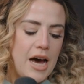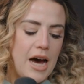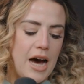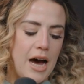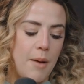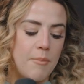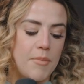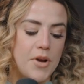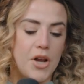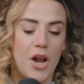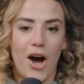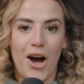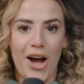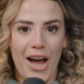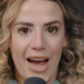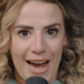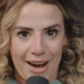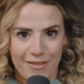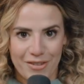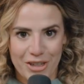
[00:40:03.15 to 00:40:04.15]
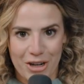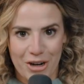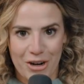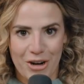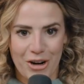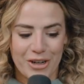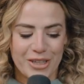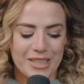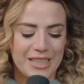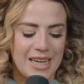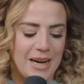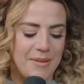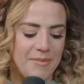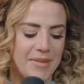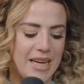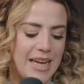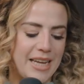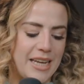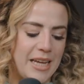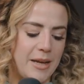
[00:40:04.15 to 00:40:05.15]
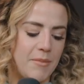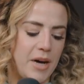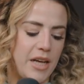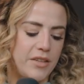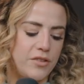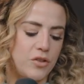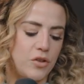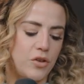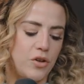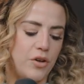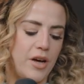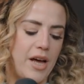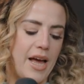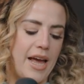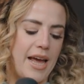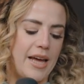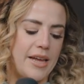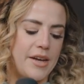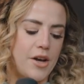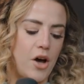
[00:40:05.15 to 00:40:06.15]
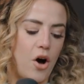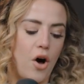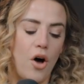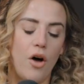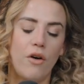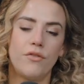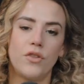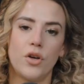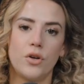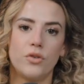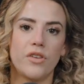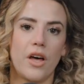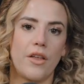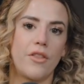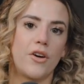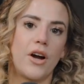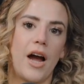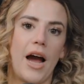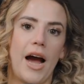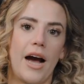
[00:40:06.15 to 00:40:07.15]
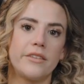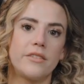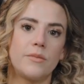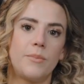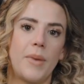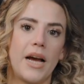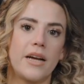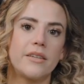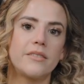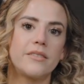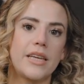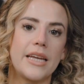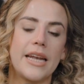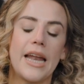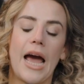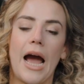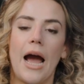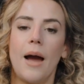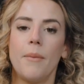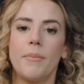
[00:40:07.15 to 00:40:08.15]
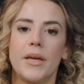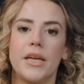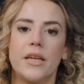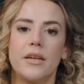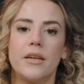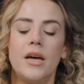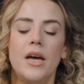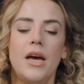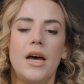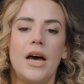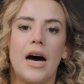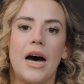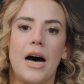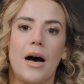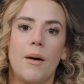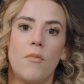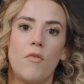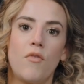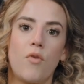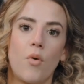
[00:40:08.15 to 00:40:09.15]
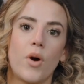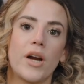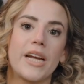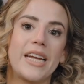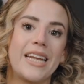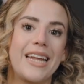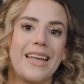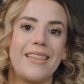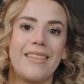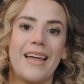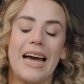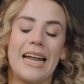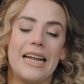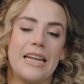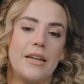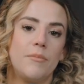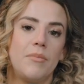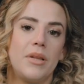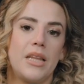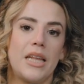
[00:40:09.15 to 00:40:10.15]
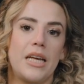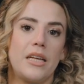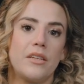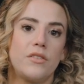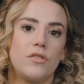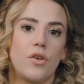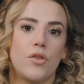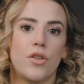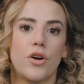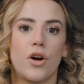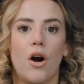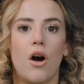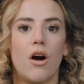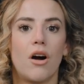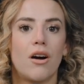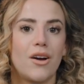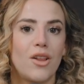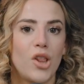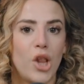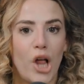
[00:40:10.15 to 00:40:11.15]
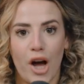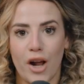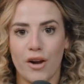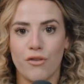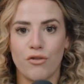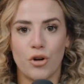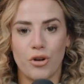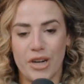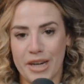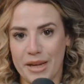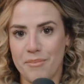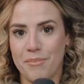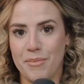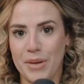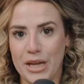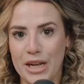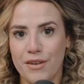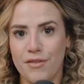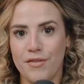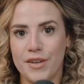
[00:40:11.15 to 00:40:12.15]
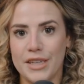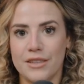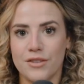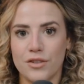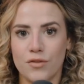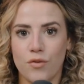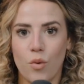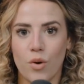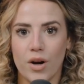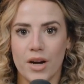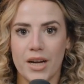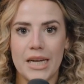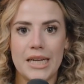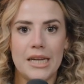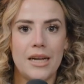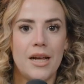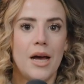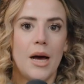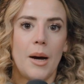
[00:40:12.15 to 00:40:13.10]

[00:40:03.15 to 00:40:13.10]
um, not having a hard time gaining muscle, and all of those other aspects can happen um, for getting that in place. So there are a lot of great benefits for it,